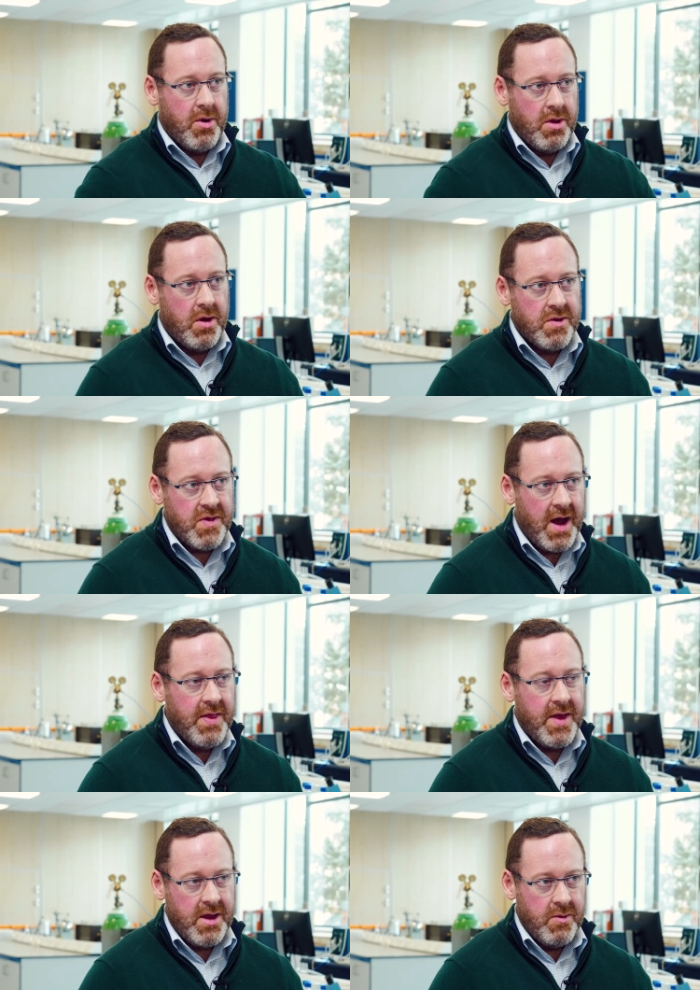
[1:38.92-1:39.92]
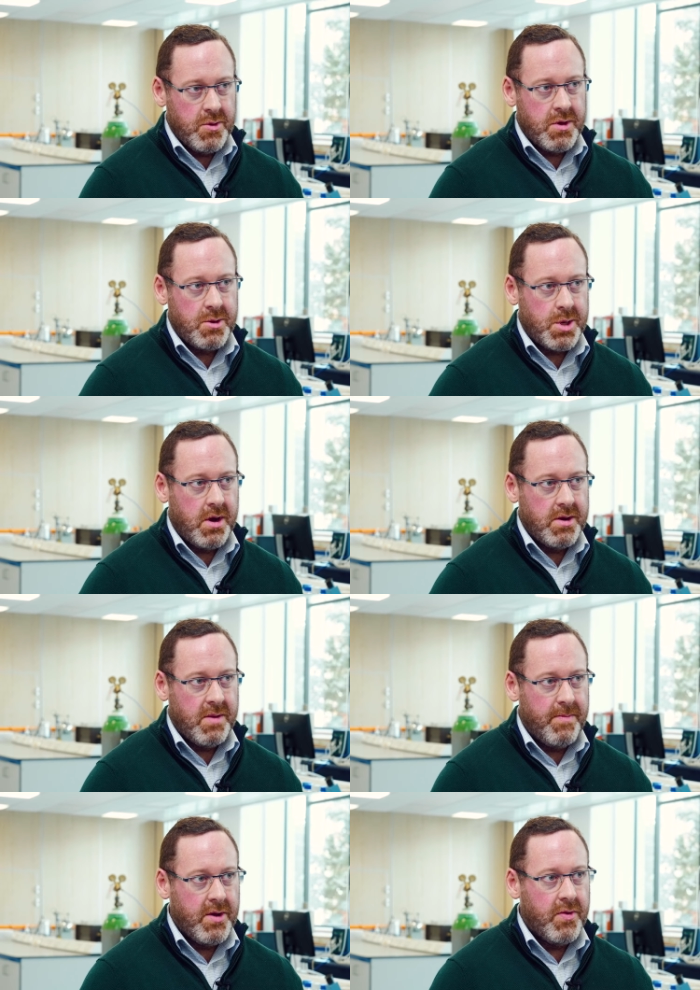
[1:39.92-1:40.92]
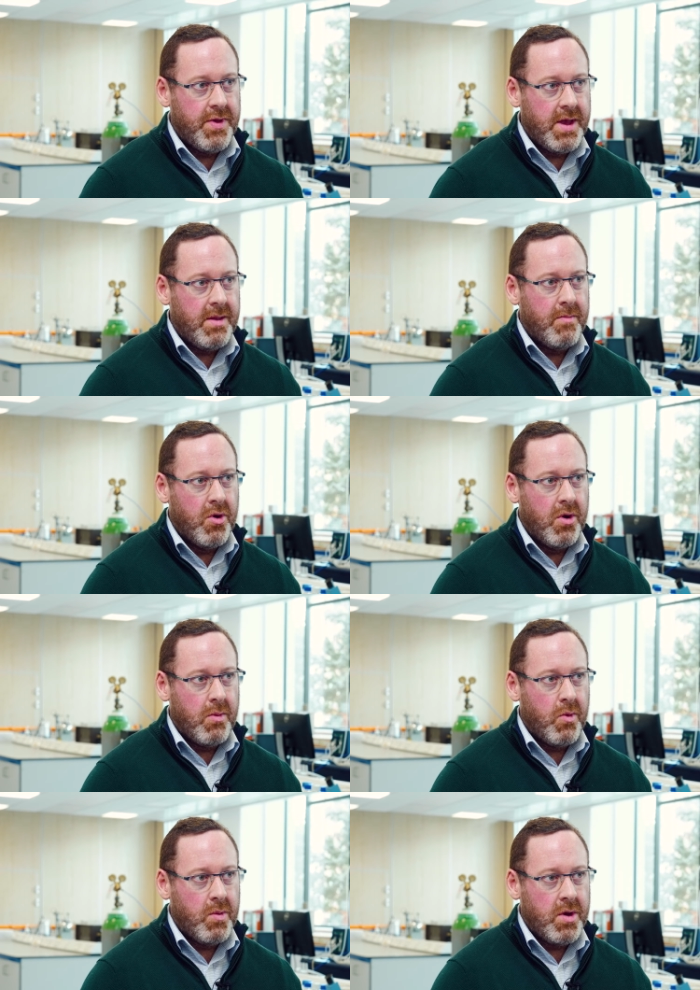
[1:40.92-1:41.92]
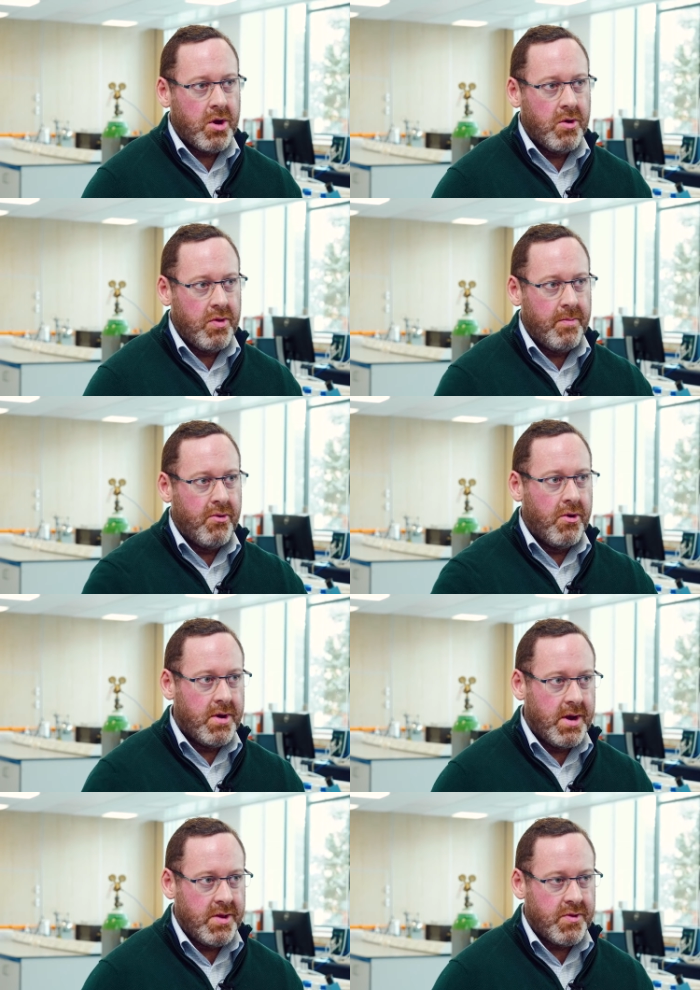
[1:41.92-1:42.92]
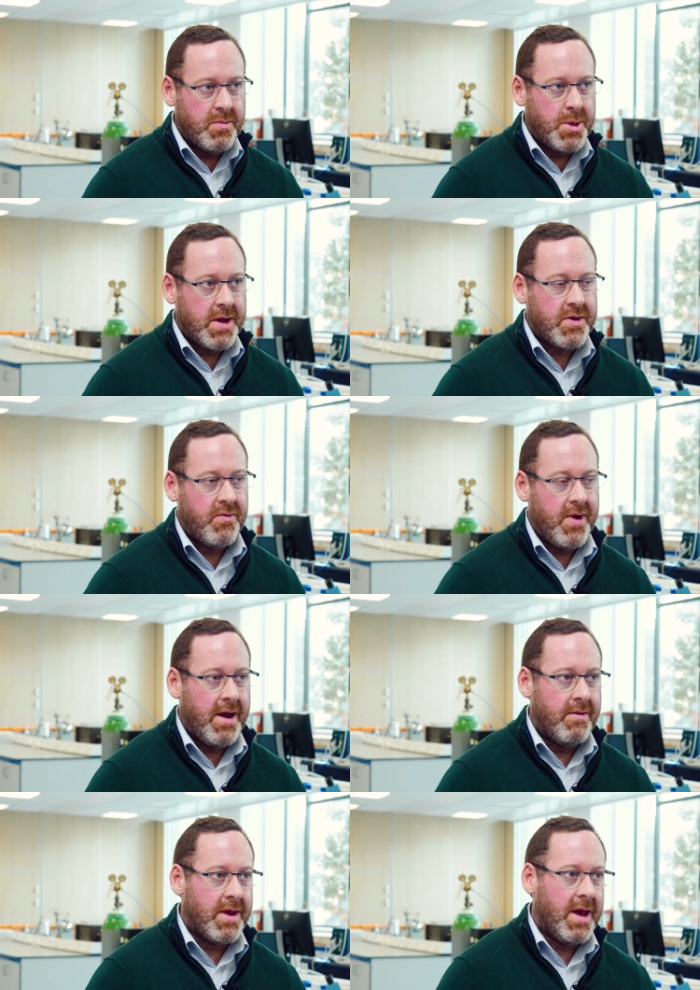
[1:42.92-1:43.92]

But alongside that, you also start to build the more what we call the broadening subjects around